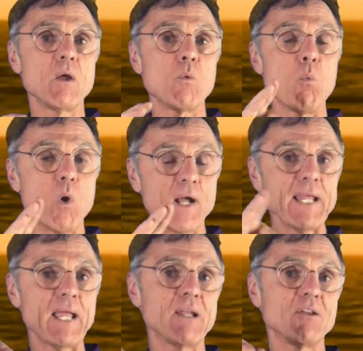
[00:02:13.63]
One
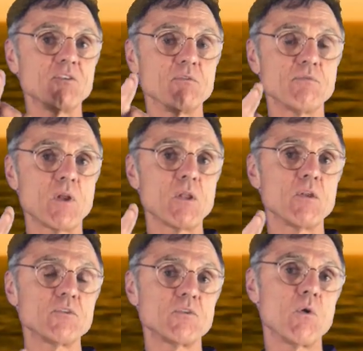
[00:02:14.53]
hand is in front of
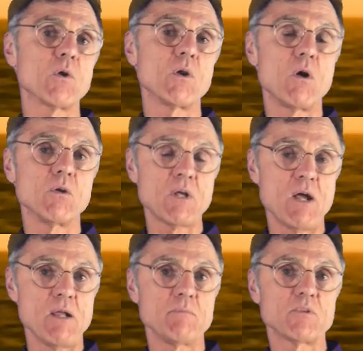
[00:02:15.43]
the stroke at all
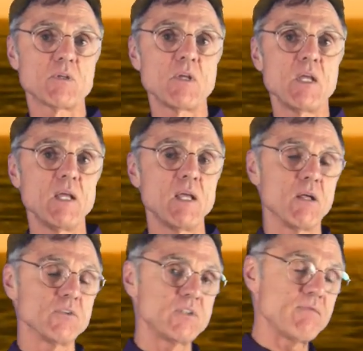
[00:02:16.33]
times. And
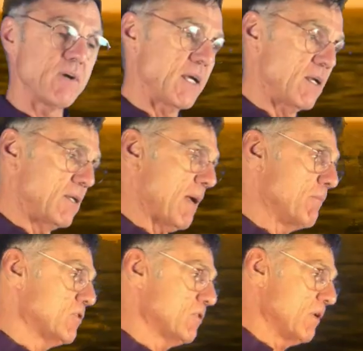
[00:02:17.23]
I'll see if I can
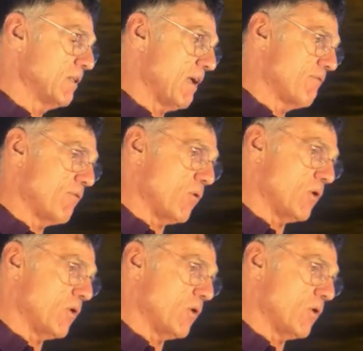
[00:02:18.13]
demonstrate that for